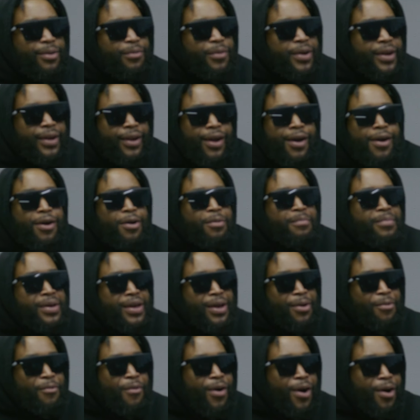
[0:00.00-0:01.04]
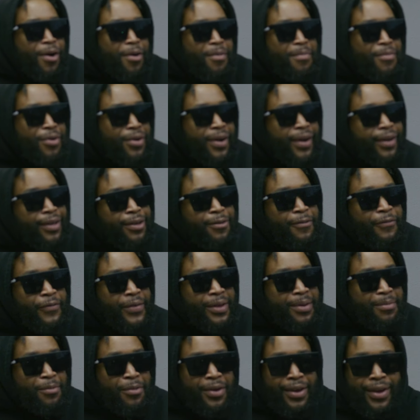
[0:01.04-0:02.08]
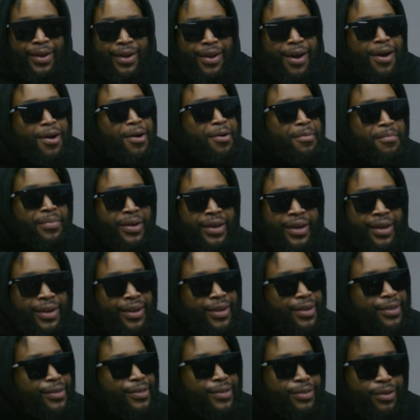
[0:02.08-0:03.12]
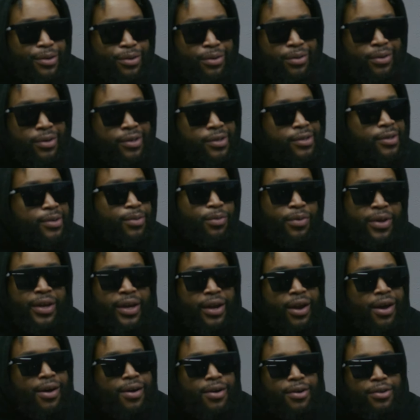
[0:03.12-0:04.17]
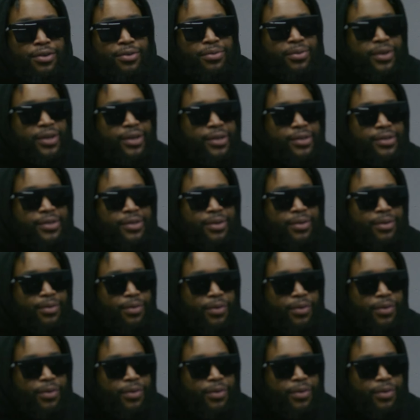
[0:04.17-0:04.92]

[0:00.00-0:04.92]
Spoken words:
We can all be in Walmart. You feel me? We can all be in these stores. We can all do this.